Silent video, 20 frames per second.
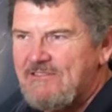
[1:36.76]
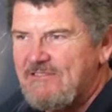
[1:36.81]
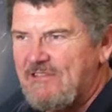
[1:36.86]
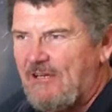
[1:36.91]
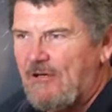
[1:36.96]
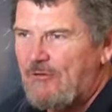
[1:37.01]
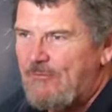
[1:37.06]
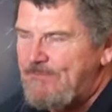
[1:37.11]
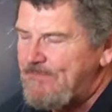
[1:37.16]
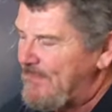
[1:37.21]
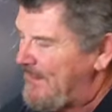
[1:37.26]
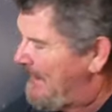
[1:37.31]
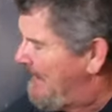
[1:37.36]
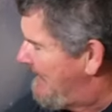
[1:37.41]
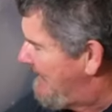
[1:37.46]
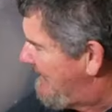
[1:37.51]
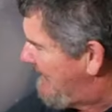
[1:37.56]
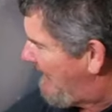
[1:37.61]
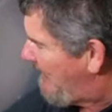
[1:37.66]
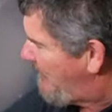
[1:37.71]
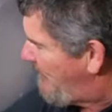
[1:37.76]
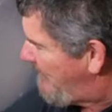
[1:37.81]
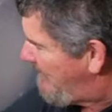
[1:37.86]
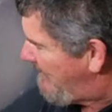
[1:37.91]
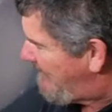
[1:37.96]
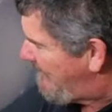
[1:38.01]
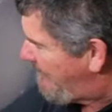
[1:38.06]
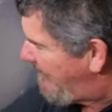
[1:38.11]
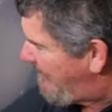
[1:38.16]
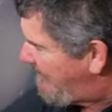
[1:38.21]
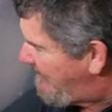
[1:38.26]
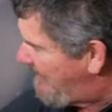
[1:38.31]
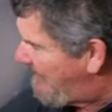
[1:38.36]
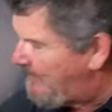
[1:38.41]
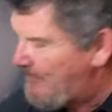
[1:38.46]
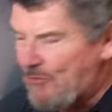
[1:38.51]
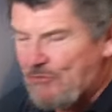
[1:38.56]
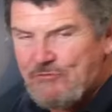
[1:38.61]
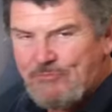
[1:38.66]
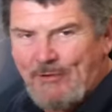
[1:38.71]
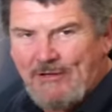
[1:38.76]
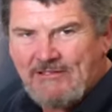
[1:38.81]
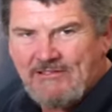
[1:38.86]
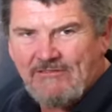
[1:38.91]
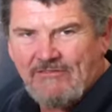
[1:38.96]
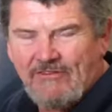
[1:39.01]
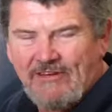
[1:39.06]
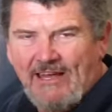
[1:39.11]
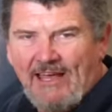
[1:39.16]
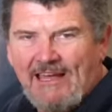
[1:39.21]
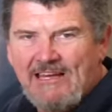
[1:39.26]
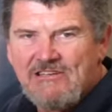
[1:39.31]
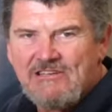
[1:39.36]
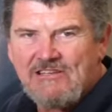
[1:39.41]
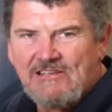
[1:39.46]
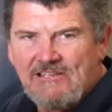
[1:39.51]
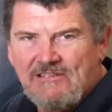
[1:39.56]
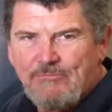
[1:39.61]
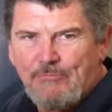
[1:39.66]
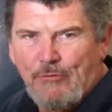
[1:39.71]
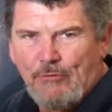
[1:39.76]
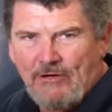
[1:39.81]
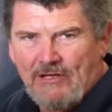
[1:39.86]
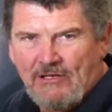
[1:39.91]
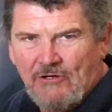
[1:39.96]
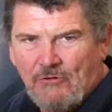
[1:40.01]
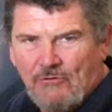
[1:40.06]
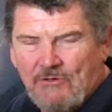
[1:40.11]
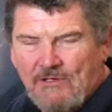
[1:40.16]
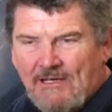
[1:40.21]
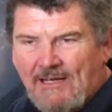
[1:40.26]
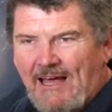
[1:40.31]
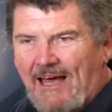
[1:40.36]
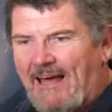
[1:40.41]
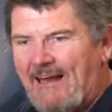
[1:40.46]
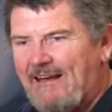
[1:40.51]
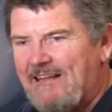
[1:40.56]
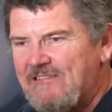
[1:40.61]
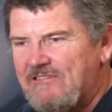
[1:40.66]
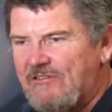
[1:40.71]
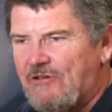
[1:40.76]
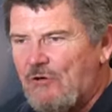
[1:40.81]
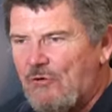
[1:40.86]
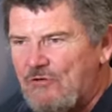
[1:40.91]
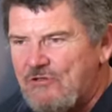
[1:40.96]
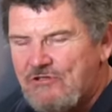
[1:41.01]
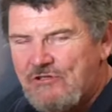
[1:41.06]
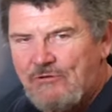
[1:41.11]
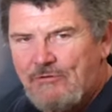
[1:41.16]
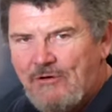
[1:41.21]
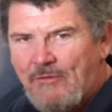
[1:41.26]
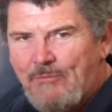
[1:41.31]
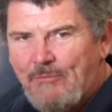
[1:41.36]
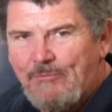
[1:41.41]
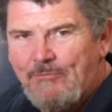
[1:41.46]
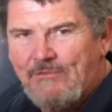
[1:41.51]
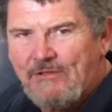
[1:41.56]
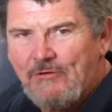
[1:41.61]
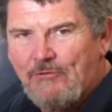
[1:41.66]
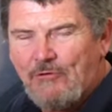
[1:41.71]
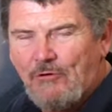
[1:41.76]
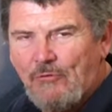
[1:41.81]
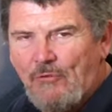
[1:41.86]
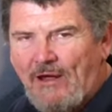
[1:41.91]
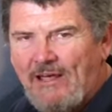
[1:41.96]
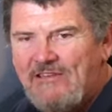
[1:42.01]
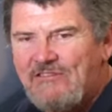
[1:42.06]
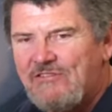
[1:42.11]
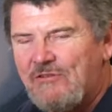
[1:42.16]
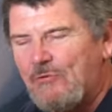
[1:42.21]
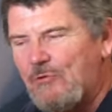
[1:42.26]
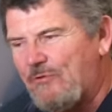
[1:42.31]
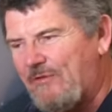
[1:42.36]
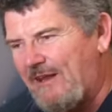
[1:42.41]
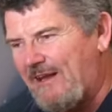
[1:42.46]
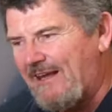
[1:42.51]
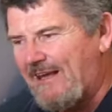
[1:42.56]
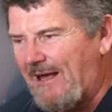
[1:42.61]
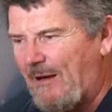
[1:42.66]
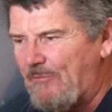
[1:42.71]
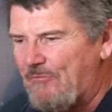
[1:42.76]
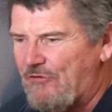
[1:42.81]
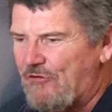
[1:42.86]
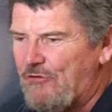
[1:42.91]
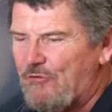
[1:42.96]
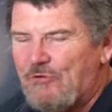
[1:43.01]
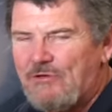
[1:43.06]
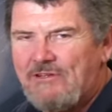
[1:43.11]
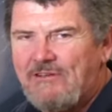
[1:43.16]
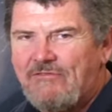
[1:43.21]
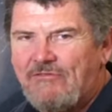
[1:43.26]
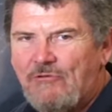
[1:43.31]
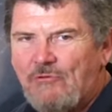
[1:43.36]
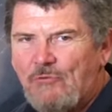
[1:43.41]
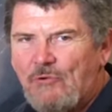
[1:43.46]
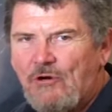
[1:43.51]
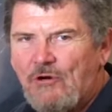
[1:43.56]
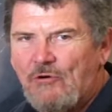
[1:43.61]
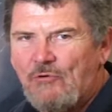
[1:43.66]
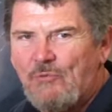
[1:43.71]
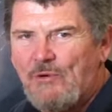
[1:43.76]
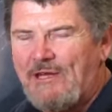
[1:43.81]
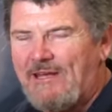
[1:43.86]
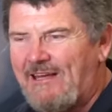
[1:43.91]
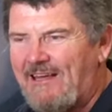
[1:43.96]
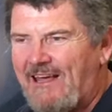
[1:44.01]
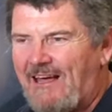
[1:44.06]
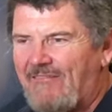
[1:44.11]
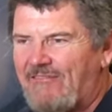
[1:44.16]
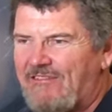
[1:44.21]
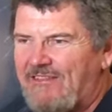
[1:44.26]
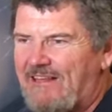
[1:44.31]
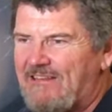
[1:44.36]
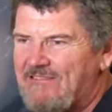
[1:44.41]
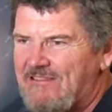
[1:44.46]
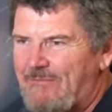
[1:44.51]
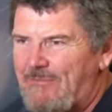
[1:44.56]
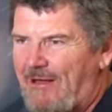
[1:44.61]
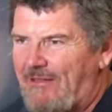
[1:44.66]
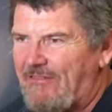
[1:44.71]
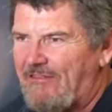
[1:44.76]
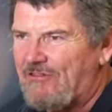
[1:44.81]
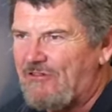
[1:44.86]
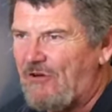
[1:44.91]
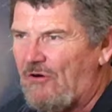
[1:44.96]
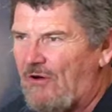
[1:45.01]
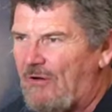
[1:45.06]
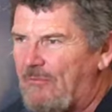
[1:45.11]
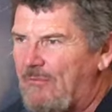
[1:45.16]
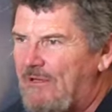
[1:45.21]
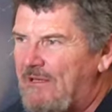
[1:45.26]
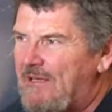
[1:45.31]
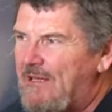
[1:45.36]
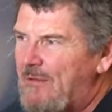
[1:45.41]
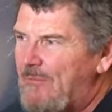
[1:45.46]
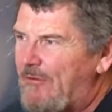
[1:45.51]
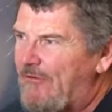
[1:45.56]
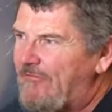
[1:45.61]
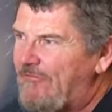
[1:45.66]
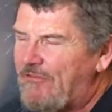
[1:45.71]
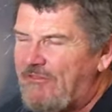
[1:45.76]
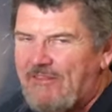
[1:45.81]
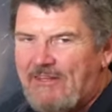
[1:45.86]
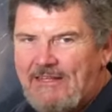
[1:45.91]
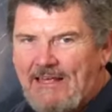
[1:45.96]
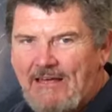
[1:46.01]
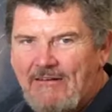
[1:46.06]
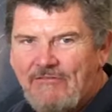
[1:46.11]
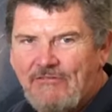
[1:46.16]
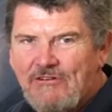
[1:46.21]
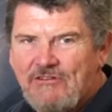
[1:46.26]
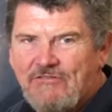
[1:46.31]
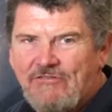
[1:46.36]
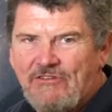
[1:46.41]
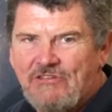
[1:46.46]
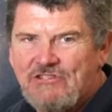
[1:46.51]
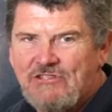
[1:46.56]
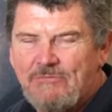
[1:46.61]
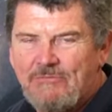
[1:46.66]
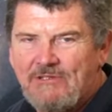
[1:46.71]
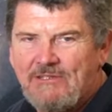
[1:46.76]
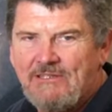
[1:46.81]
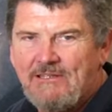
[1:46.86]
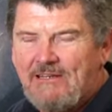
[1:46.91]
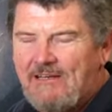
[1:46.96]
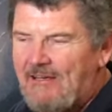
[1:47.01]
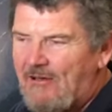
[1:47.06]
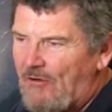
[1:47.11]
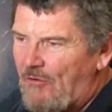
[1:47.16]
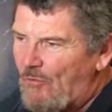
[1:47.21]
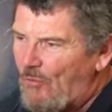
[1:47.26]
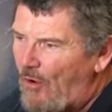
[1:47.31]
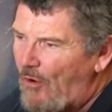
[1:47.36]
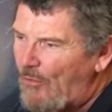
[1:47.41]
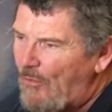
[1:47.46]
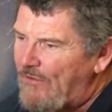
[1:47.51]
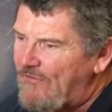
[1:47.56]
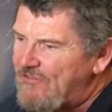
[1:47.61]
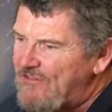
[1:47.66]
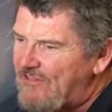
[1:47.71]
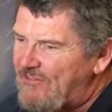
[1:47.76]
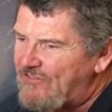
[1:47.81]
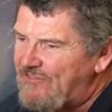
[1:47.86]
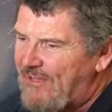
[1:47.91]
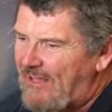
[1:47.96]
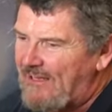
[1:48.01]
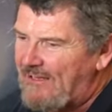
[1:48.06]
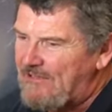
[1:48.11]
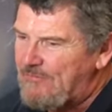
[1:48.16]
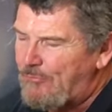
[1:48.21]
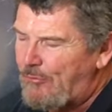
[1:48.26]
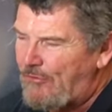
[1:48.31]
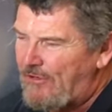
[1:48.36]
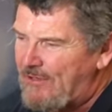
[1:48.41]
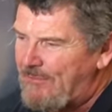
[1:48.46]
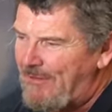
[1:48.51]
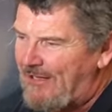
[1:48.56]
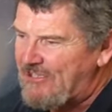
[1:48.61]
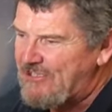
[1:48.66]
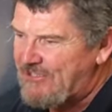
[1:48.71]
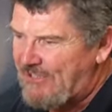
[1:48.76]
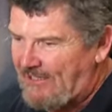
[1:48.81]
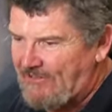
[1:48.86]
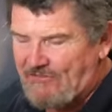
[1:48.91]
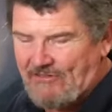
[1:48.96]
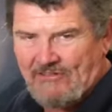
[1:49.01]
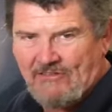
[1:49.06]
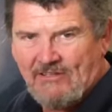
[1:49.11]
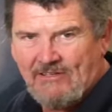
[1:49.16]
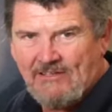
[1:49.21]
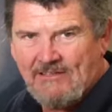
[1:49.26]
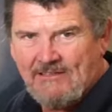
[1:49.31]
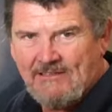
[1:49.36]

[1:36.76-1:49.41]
So, you know, within 50 mil specification is pretty good, unless of course you're a you're a racer, well then it comes into a different world. We can cover that some other time. But for the average fisherman, what we've just said is pretty much does it.